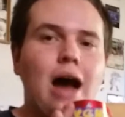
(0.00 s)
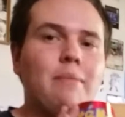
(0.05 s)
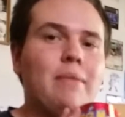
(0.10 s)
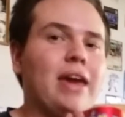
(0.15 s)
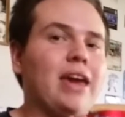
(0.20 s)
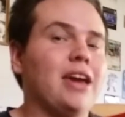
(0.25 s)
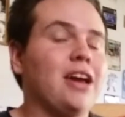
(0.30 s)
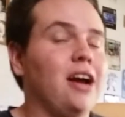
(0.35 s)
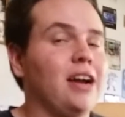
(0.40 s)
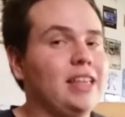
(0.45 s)
I
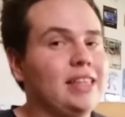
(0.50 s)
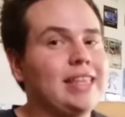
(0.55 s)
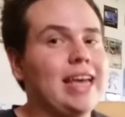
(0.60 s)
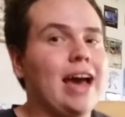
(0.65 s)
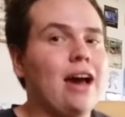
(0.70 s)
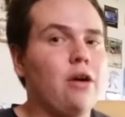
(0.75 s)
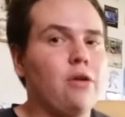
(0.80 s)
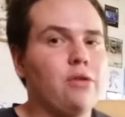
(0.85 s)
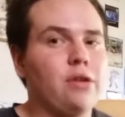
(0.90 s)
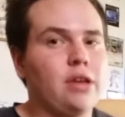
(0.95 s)
may cut it
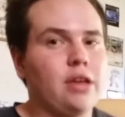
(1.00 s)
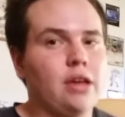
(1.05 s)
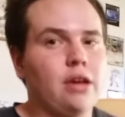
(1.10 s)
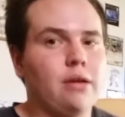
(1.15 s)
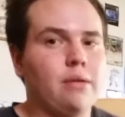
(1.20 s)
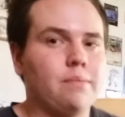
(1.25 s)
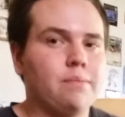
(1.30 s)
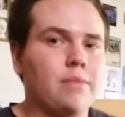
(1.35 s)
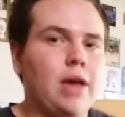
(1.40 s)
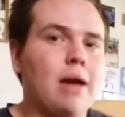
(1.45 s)
down.
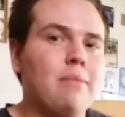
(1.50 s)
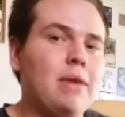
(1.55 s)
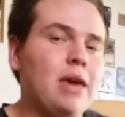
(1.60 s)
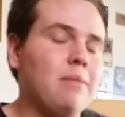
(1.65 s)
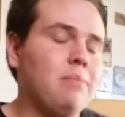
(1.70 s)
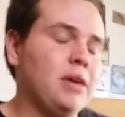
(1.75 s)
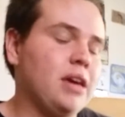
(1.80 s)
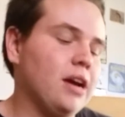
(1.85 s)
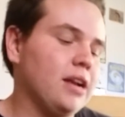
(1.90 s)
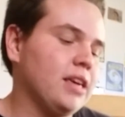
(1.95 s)
Um, I may
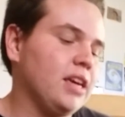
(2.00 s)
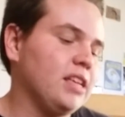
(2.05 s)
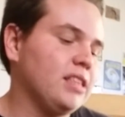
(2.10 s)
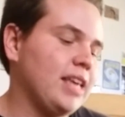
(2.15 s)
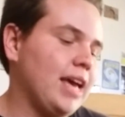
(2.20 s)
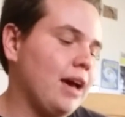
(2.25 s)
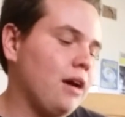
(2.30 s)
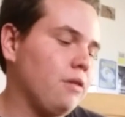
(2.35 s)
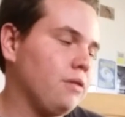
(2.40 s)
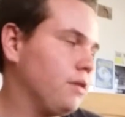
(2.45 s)
be cutting it
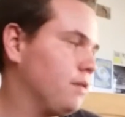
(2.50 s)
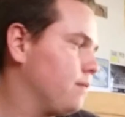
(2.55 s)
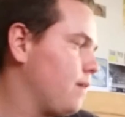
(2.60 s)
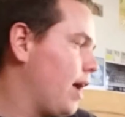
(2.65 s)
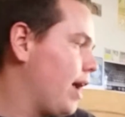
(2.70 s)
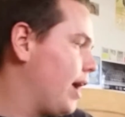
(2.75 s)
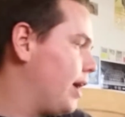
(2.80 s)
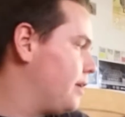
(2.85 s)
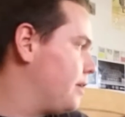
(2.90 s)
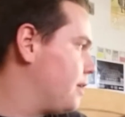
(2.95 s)
down,
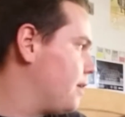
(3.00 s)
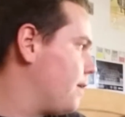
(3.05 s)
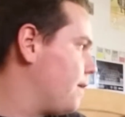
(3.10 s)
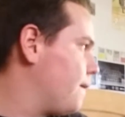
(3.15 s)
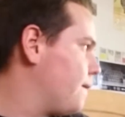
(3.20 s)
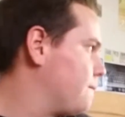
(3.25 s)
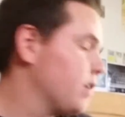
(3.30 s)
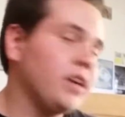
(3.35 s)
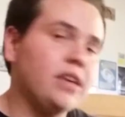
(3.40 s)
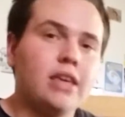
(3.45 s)
and
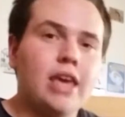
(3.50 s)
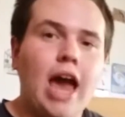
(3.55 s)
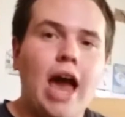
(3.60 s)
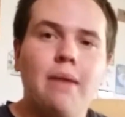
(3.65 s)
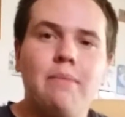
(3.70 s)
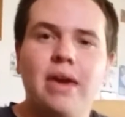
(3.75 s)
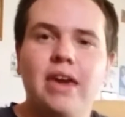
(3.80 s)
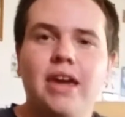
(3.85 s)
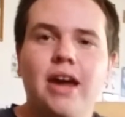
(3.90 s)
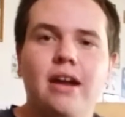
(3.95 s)
um, yeah,
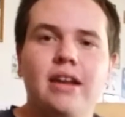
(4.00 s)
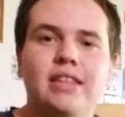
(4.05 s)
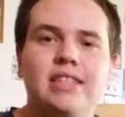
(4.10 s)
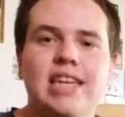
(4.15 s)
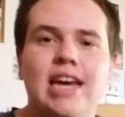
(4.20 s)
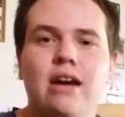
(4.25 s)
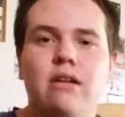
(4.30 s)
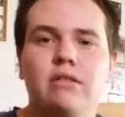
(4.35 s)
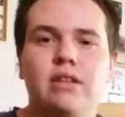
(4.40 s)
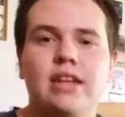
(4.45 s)
I may cut it
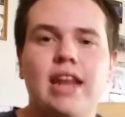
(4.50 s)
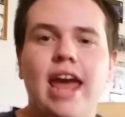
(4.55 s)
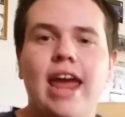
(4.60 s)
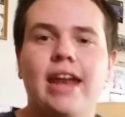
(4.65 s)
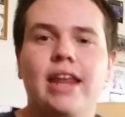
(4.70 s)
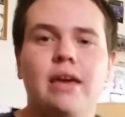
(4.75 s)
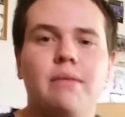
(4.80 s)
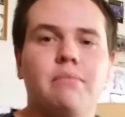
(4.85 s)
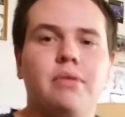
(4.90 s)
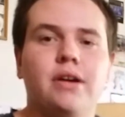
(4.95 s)
down and
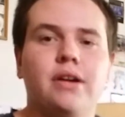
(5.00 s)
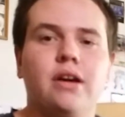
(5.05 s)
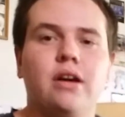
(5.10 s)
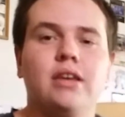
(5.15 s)
edit. But